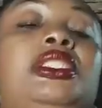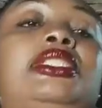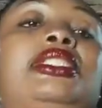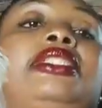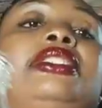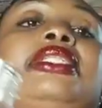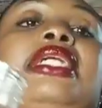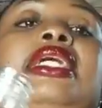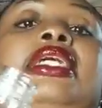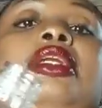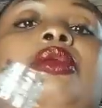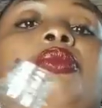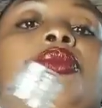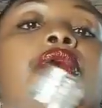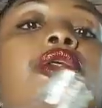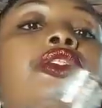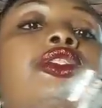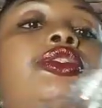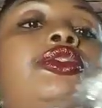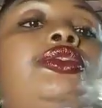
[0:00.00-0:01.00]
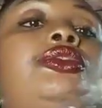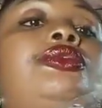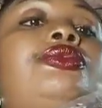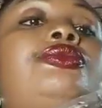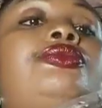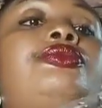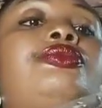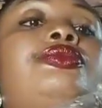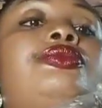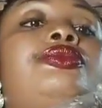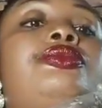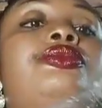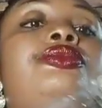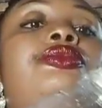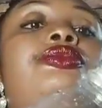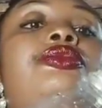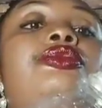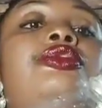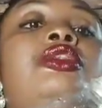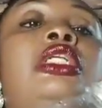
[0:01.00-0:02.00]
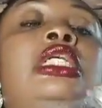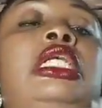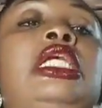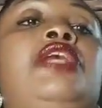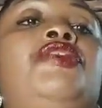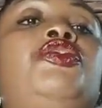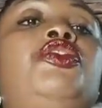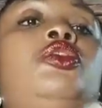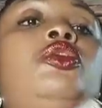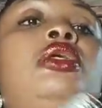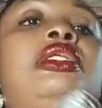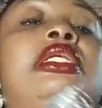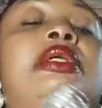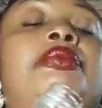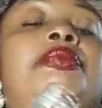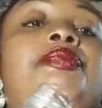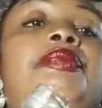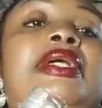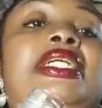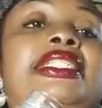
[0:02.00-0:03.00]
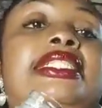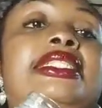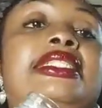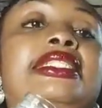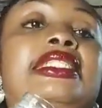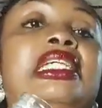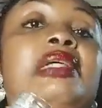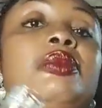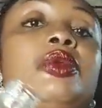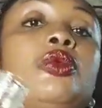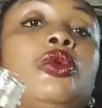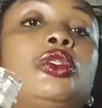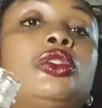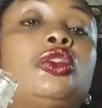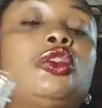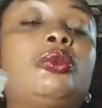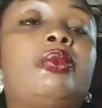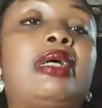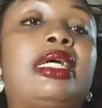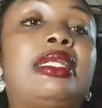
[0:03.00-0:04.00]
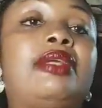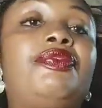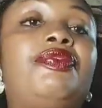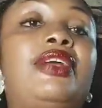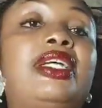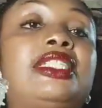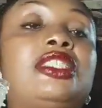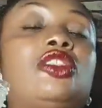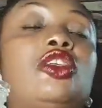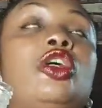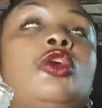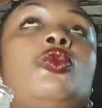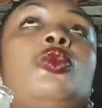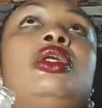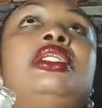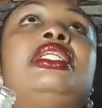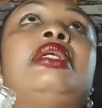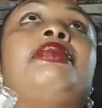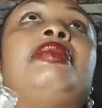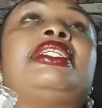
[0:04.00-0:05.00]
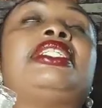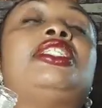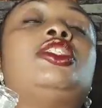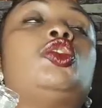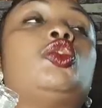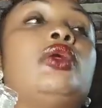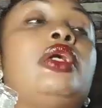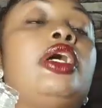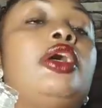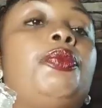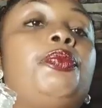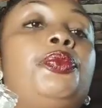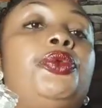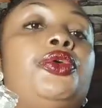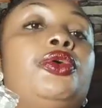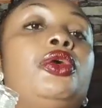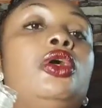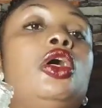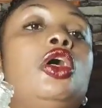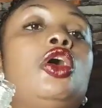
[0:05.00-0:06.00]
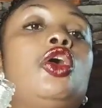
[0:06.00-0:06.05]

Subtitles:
it inside the bottle. If you know the person's name you want to manifest, or you want the person to help you,